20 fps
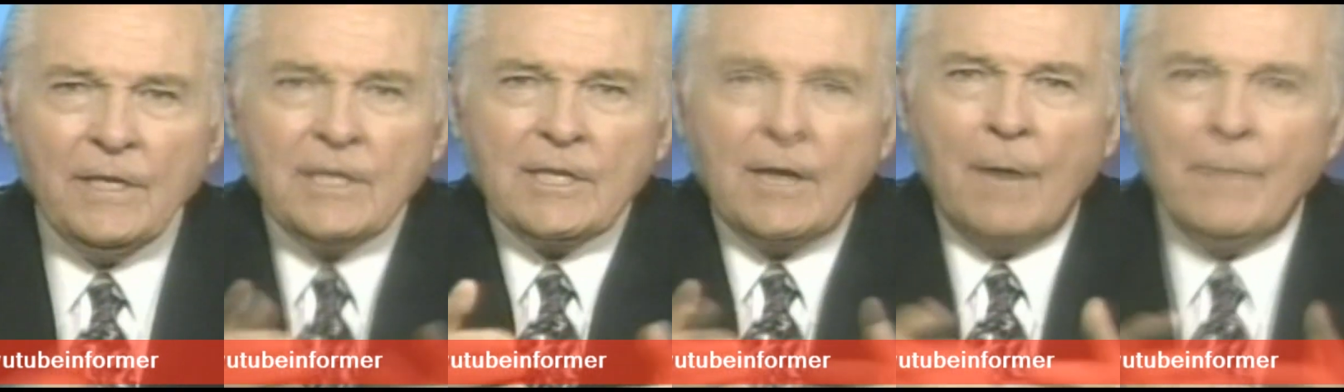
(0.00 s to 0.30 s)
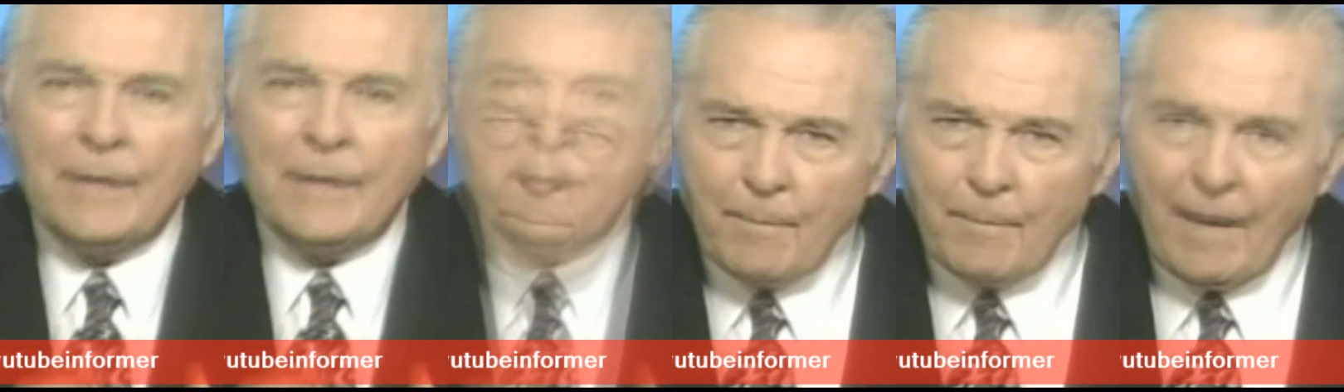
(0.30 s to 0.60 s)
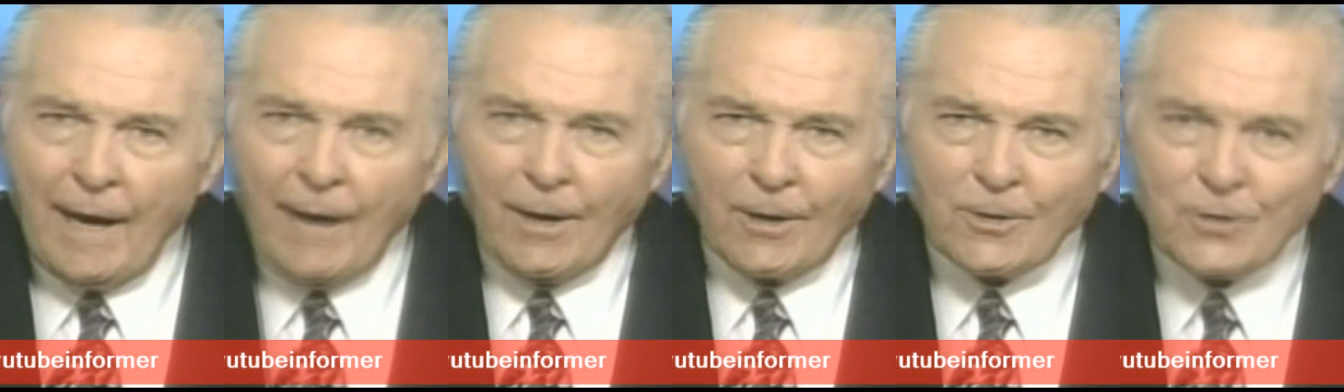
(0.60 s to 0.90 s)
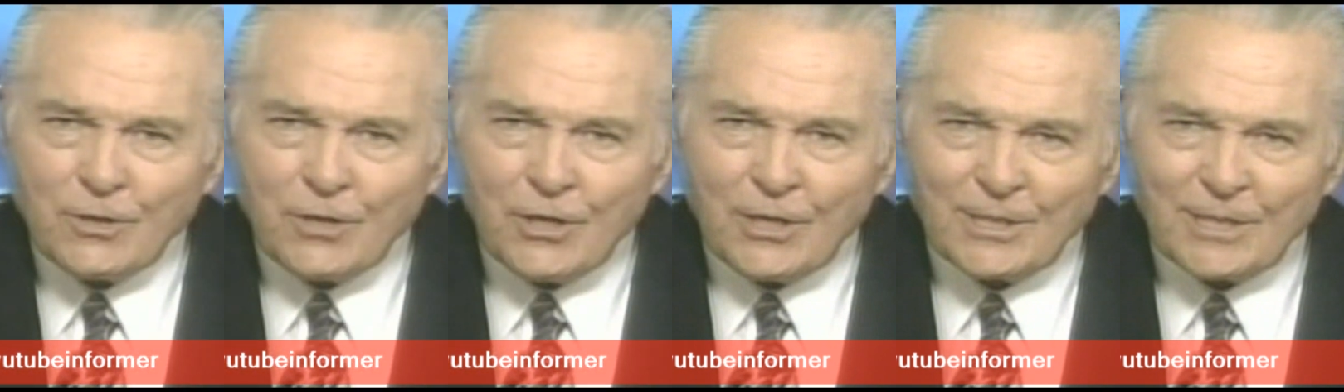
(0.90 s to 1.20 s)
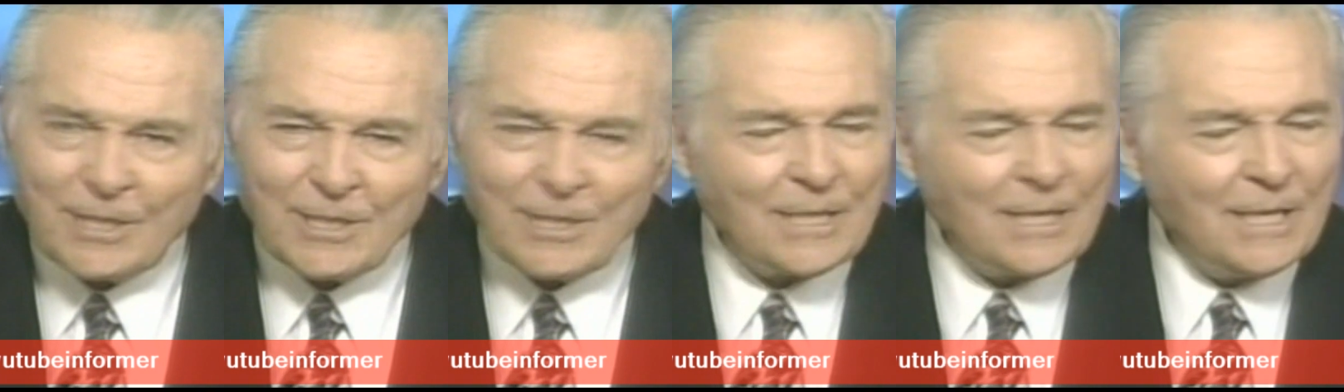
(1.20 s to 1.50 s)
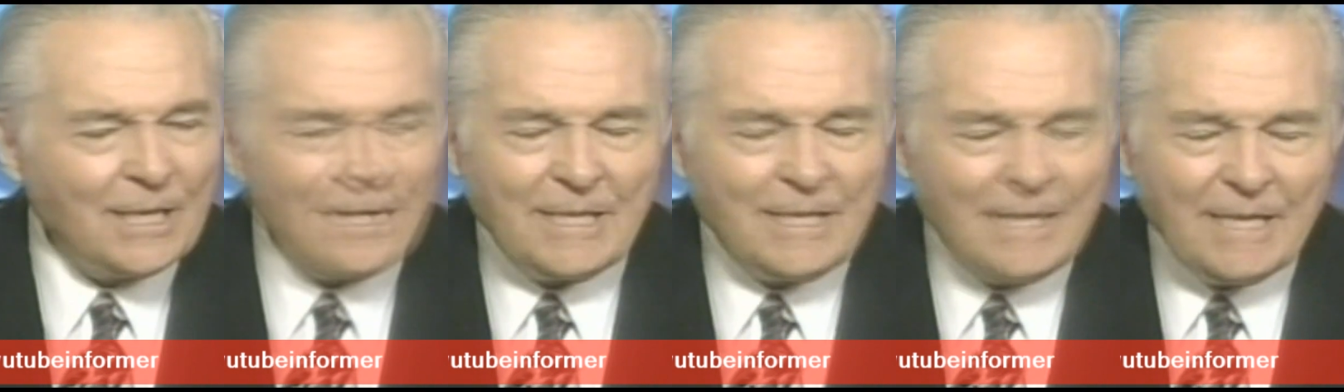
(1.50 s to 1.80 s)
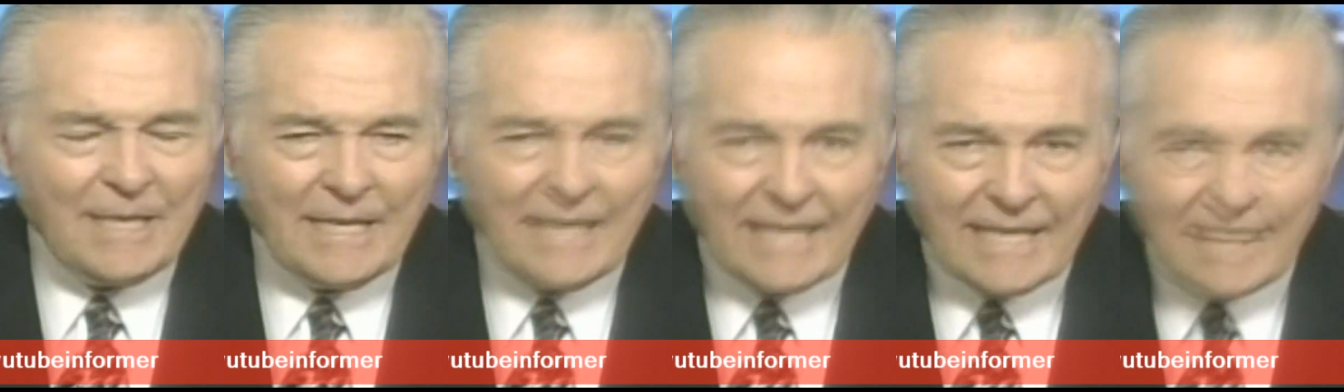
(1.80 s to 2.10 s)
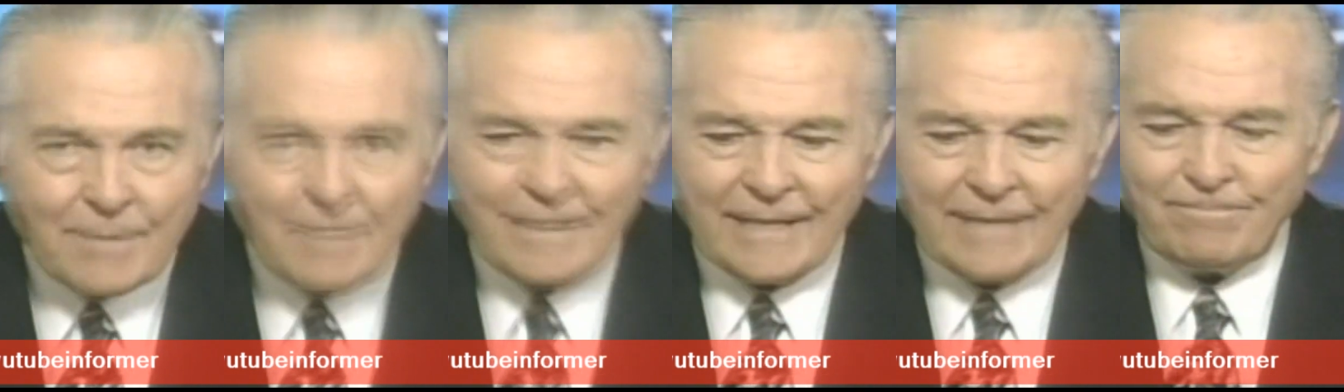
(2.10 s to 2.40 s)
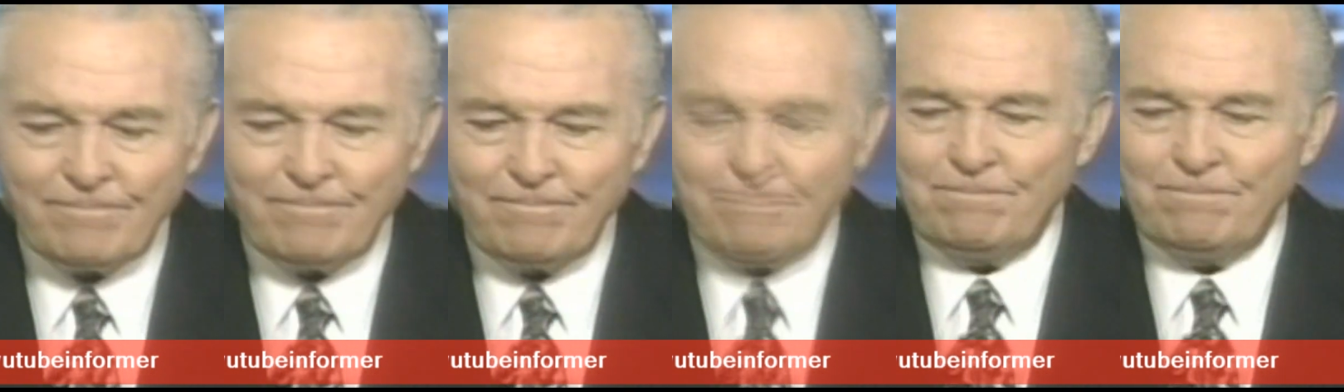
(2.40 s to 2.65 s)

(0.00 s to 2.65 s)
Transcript: Come into my heart, Jesus. Amen.